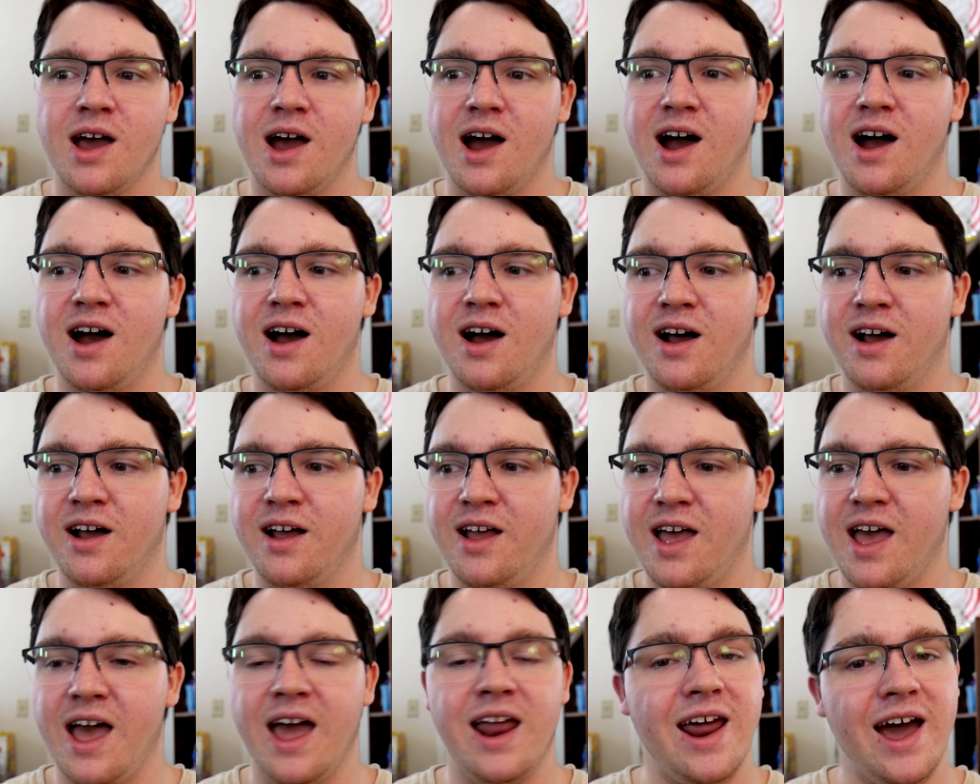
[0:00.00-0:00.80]

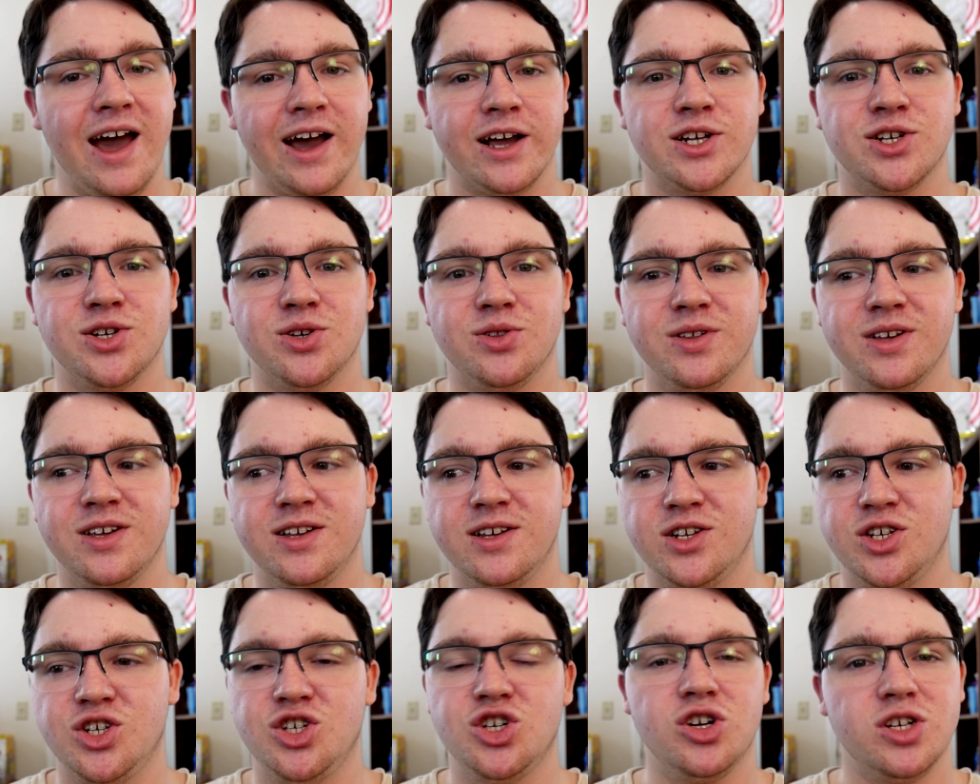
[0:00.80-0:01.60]
And
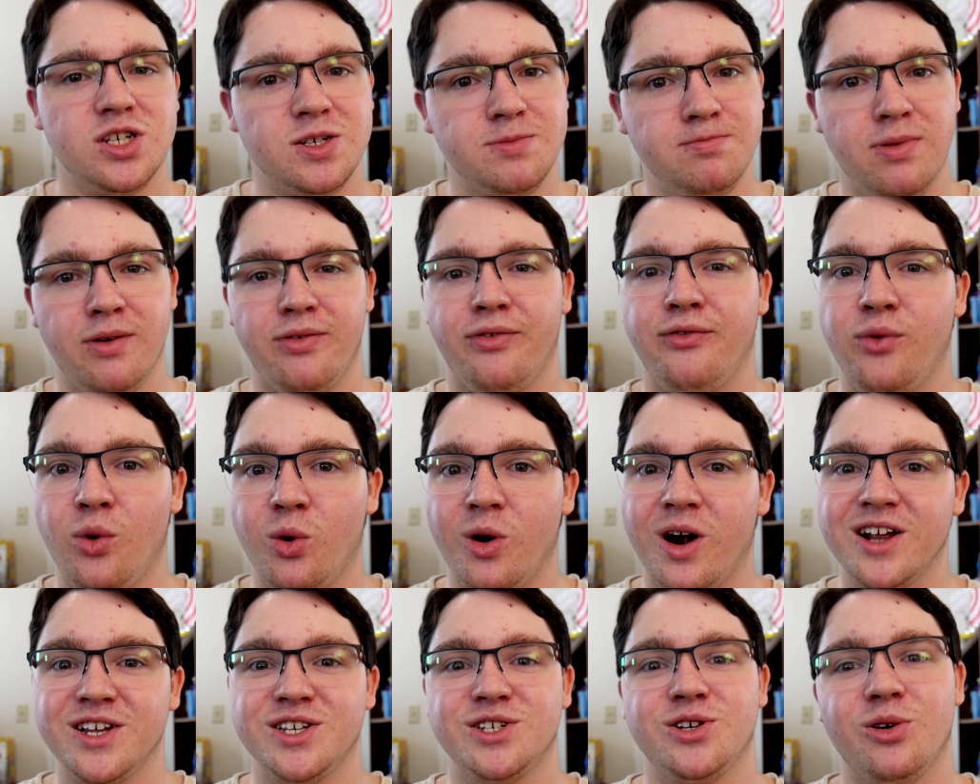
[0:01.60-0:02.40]
actually, just
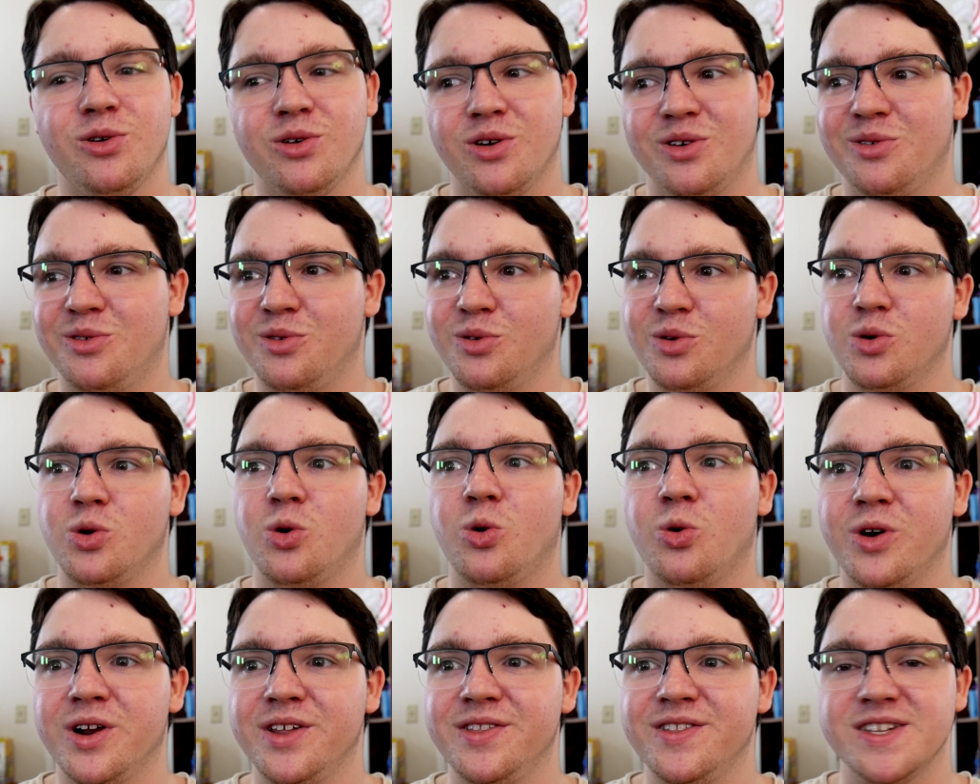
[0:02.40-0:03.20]
before I started
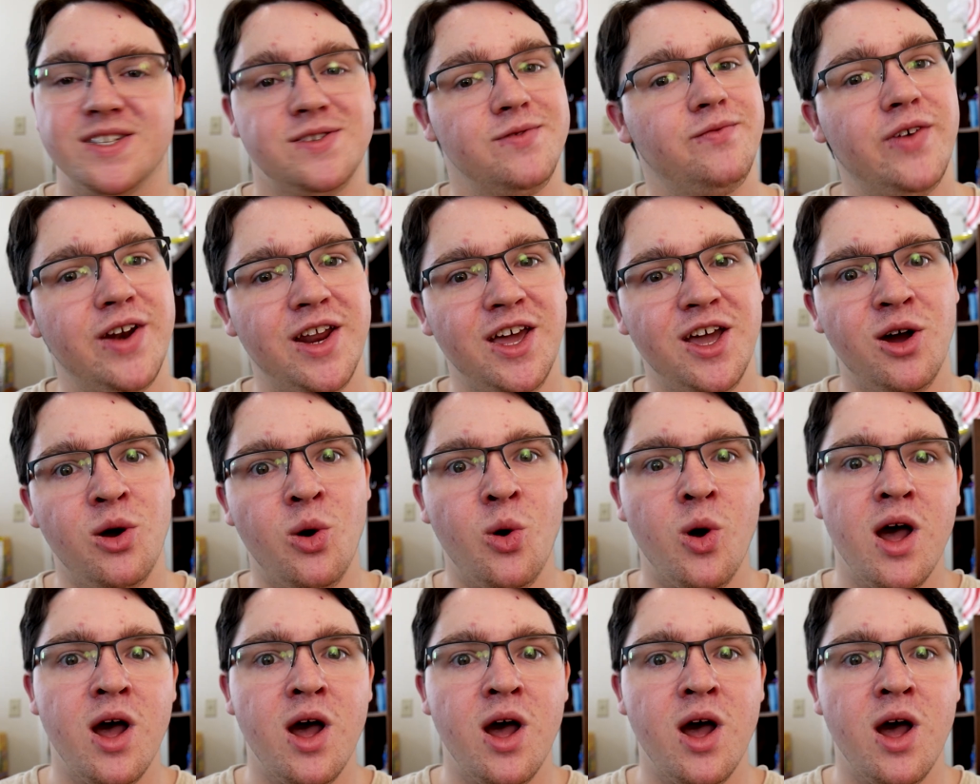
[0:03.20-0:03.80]
recording this video,